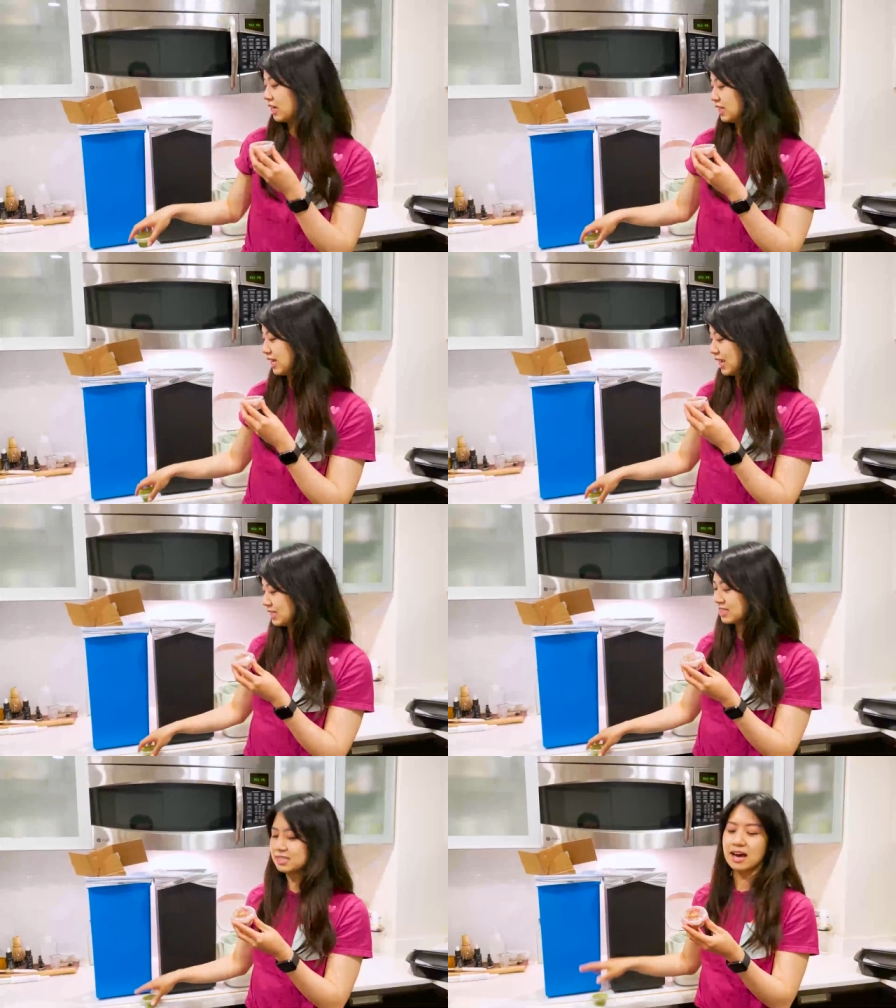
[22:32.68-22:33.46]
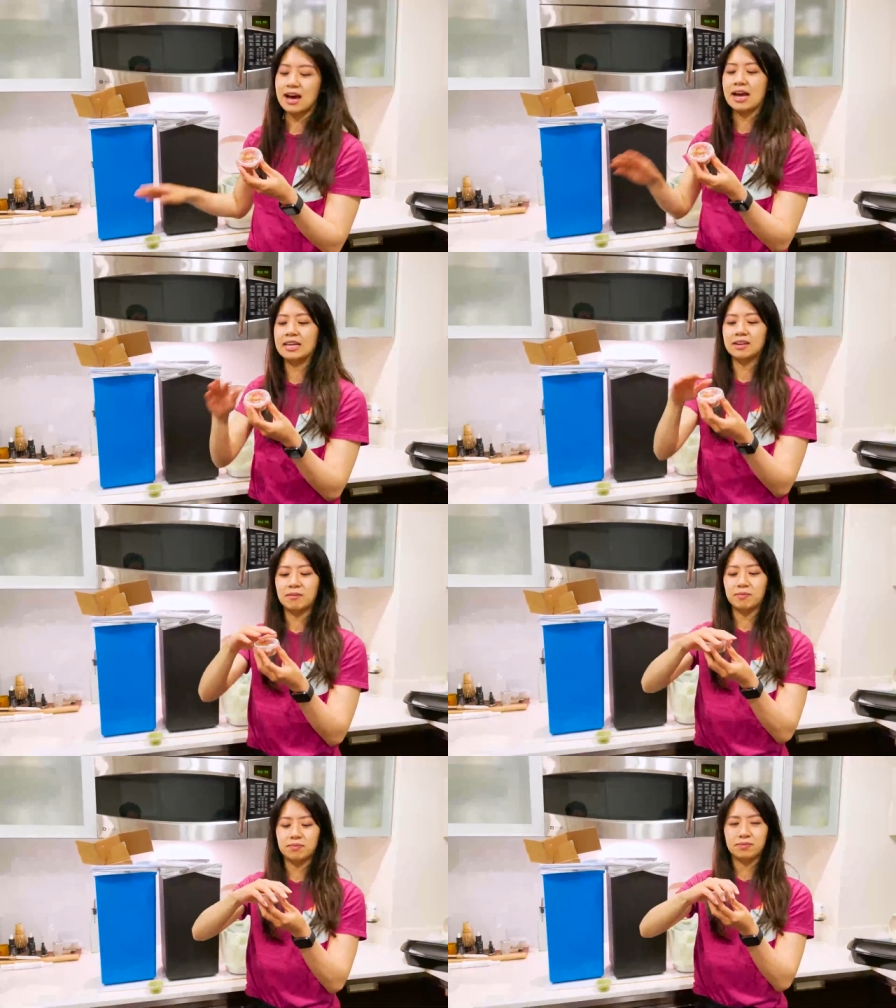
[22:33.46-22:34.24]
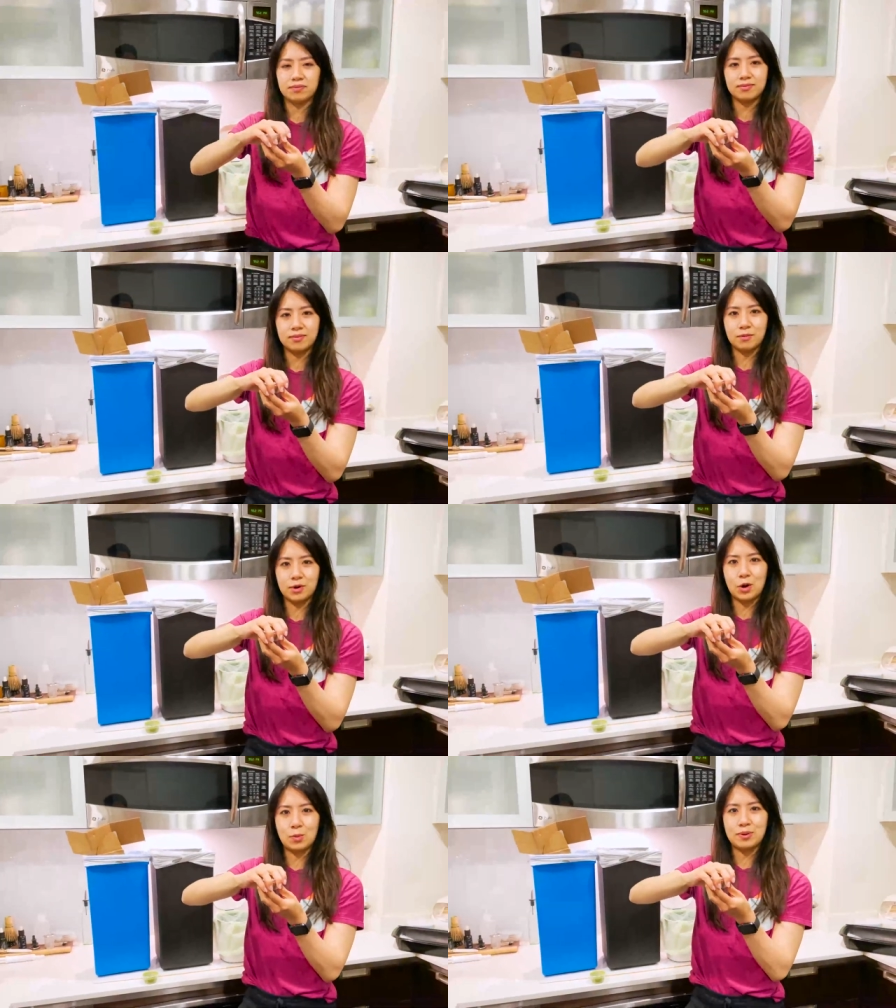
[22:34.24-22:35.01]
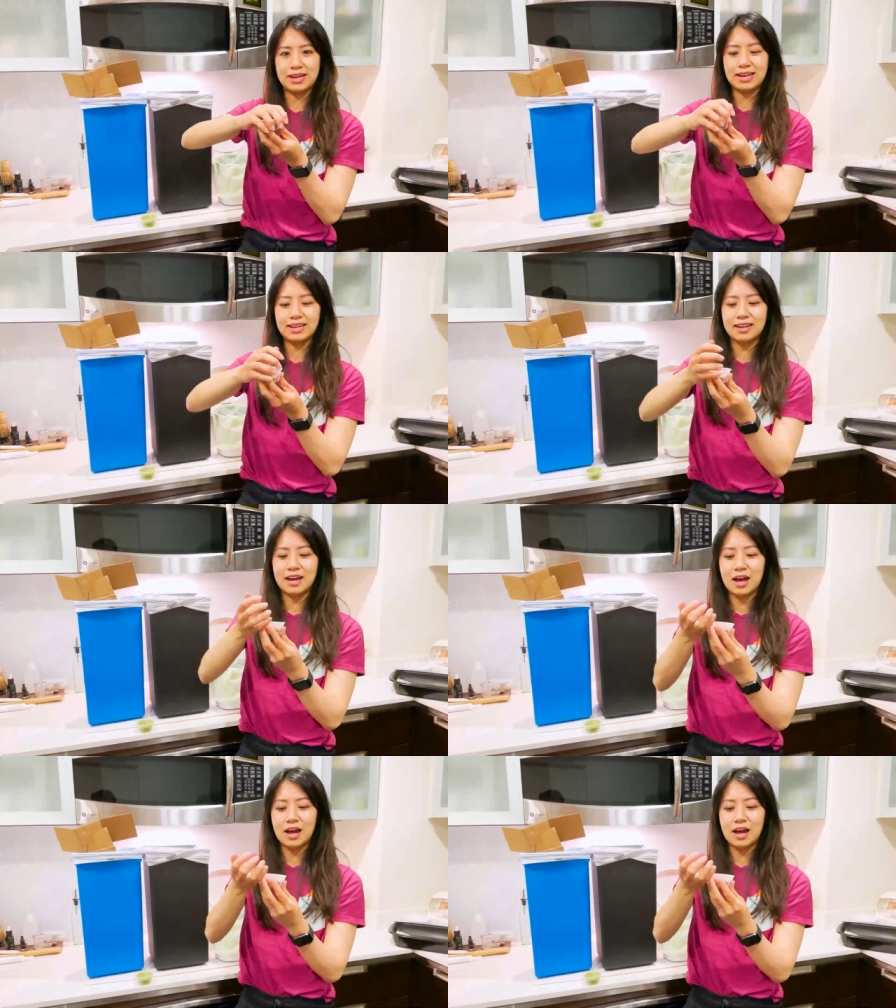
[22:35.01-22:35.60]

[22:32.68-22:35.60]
The inside, I'm gonna open it,